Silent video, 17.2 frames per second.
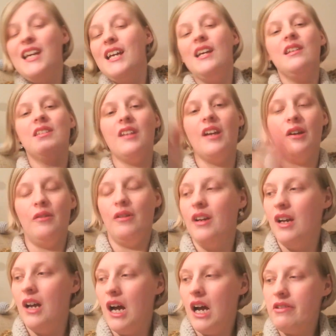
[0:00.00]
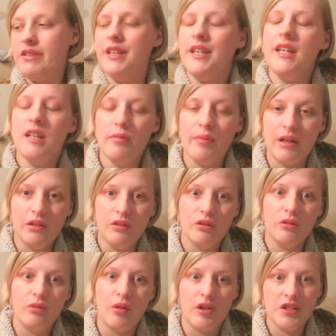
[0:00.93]
So I was thinking about,
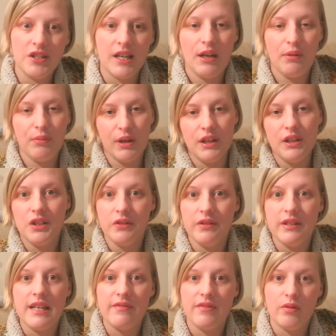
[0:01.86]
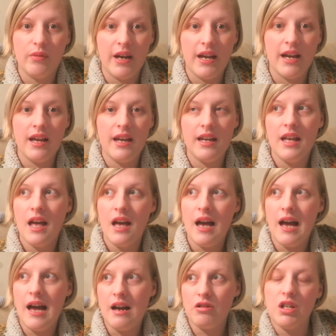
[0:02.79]
one day I'm going to do a giveaway.
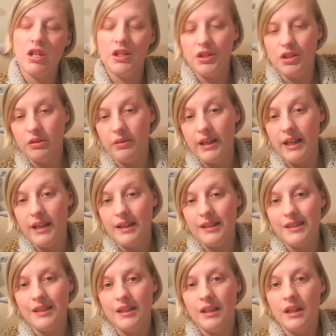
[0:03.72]
How shall I do it?